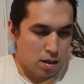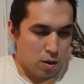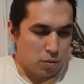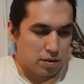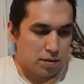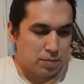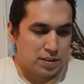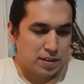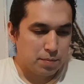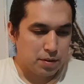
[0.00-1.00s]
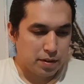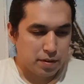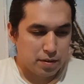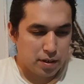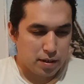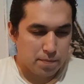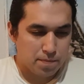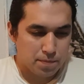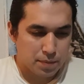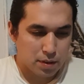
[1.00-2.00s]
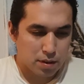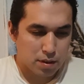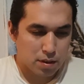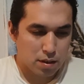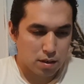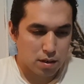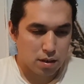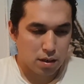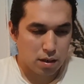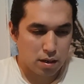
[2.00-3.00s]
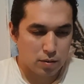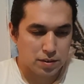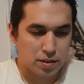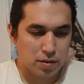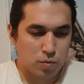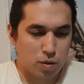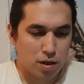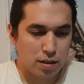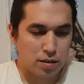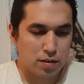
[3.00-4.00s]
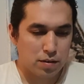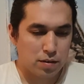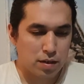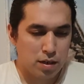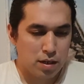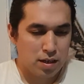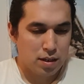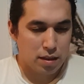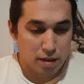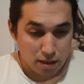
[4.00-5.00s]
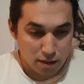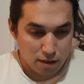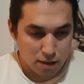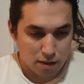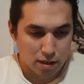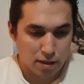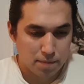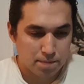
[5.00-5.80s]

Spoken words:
I went to the museum the other day. I started walking to the Indian area.